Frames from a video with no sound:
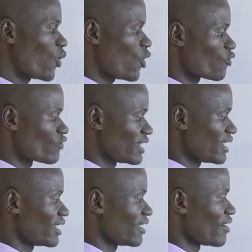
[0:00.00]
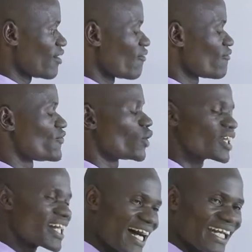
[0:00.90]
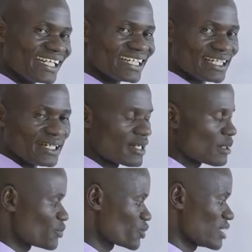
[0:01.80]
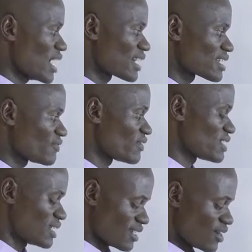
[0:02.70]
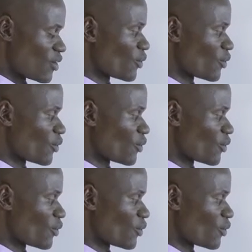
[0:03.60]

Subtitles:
of the volcanic eruption activity,